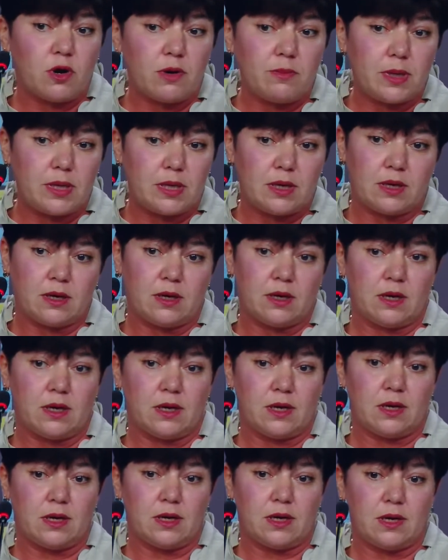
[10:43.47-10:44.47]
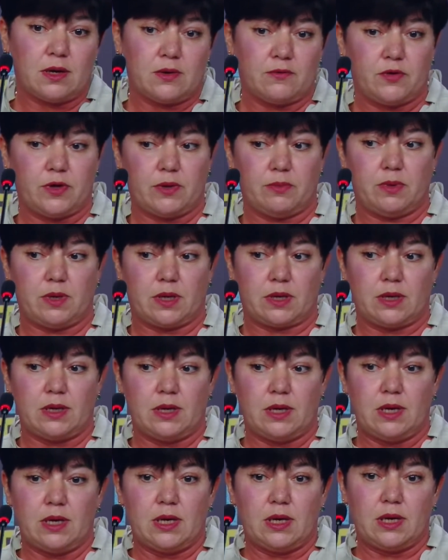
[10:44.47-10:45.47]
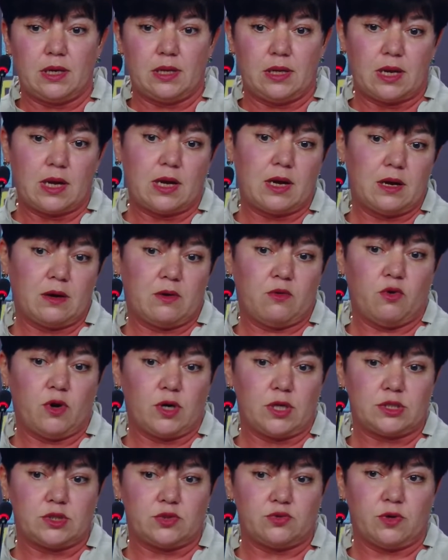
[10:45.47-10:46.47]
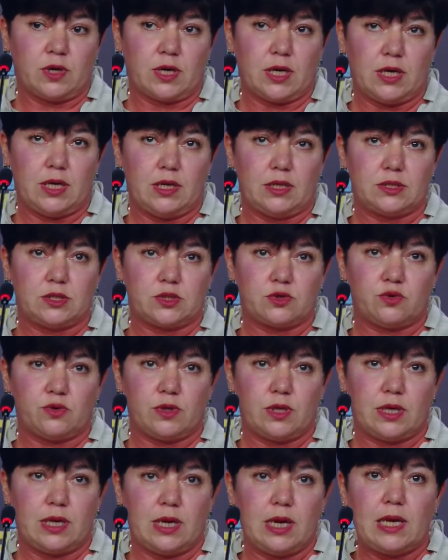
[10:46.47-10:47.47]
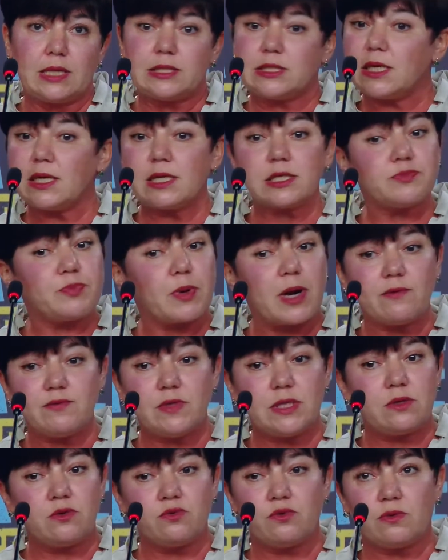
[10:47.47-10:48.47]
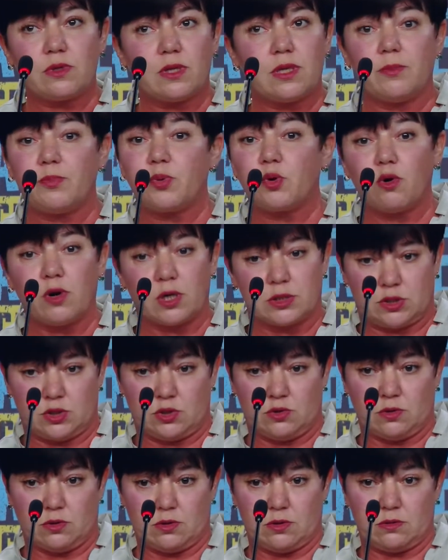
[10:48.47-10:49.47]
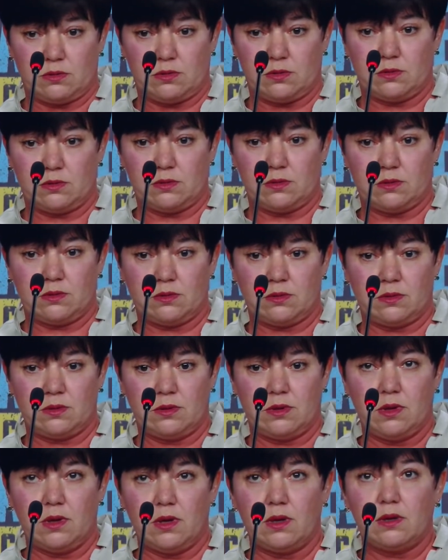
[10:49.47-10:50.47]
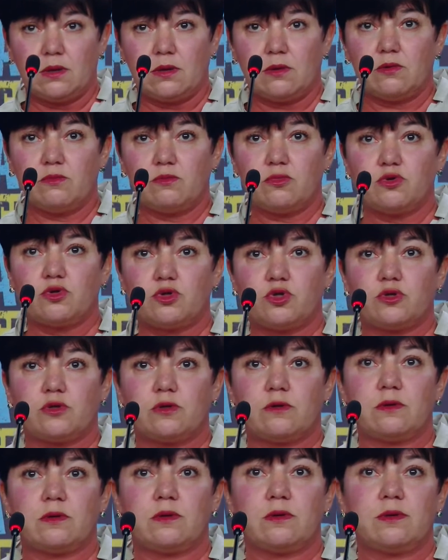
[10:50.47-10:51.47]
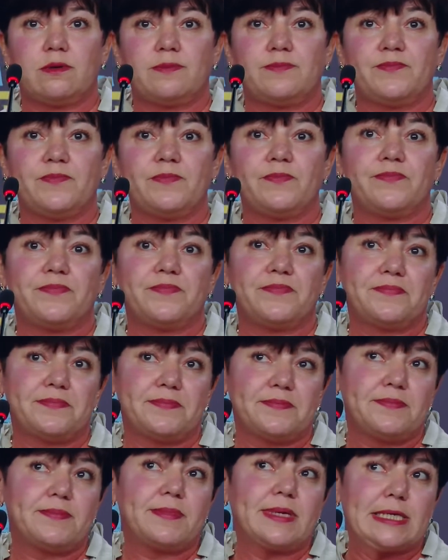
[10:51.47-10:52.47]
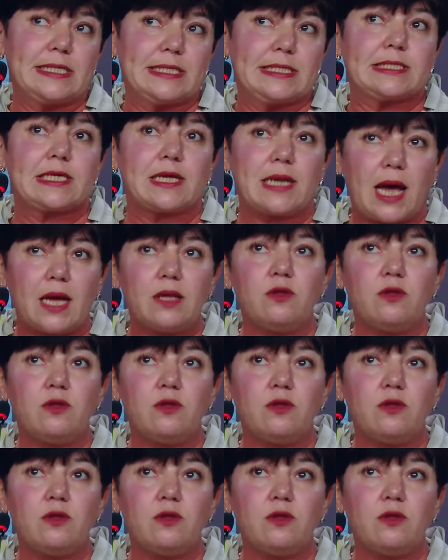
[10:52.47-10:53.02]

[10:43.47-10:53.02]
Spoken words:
And I hope that by doing this, they do their conscious choice of switching into Ukrainian. And it's not an easy thing to do.